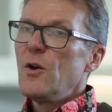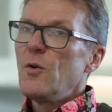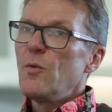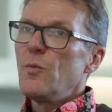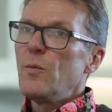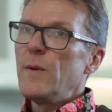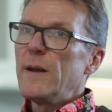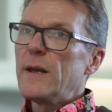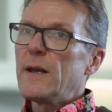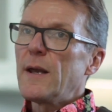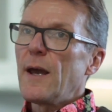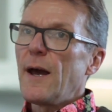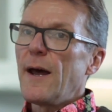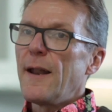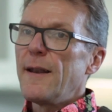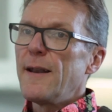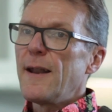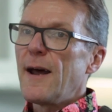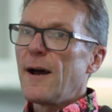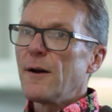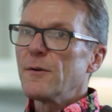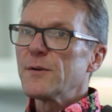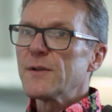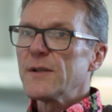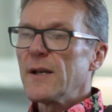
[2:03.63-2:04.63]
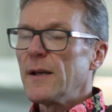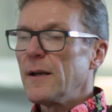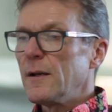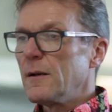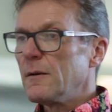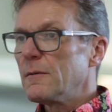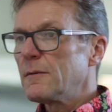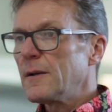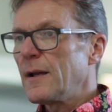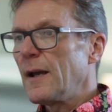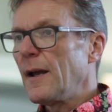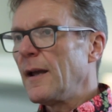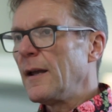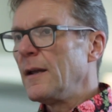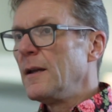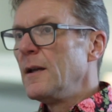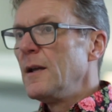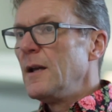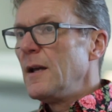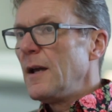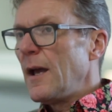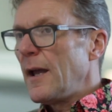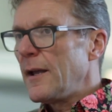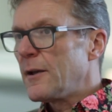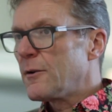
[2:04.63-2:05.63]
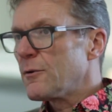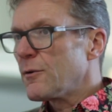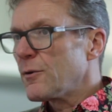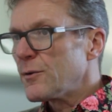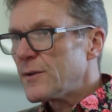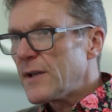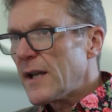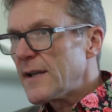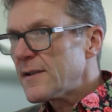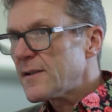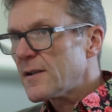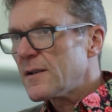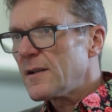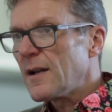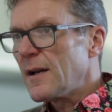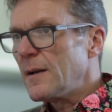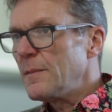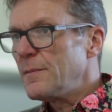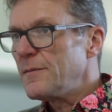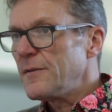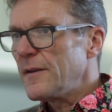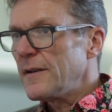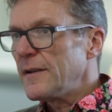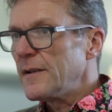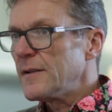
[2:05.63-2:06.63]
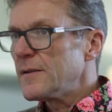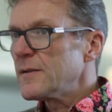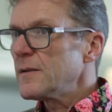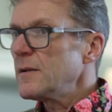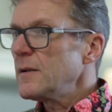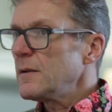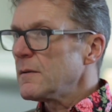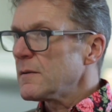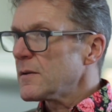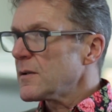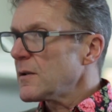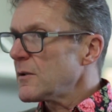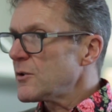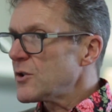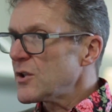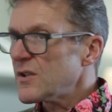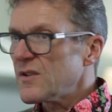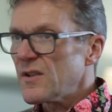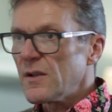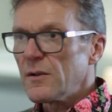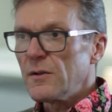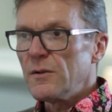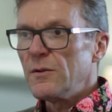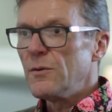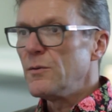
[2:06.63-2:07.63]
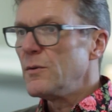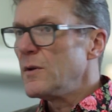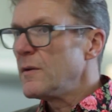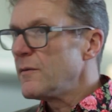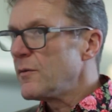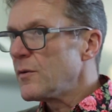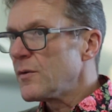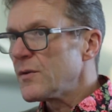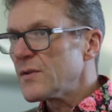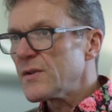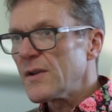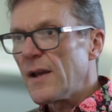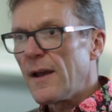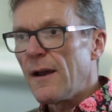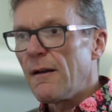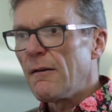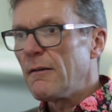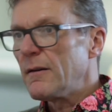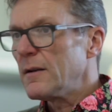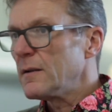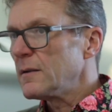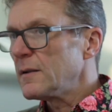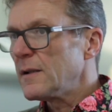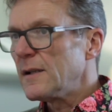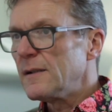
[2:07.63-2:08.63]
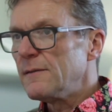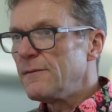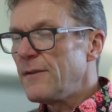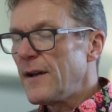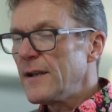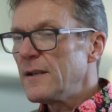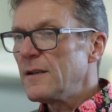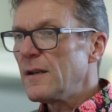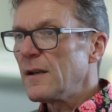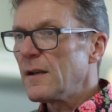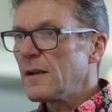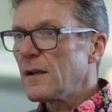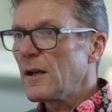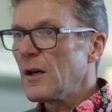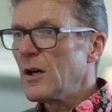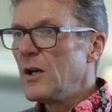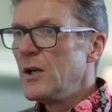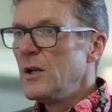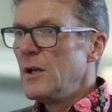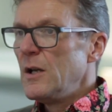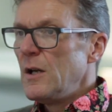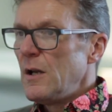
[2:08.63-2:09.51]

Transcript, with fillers: we can now say, okay, a grotesque typeface, you know, such as a Univers Arial Helvetica,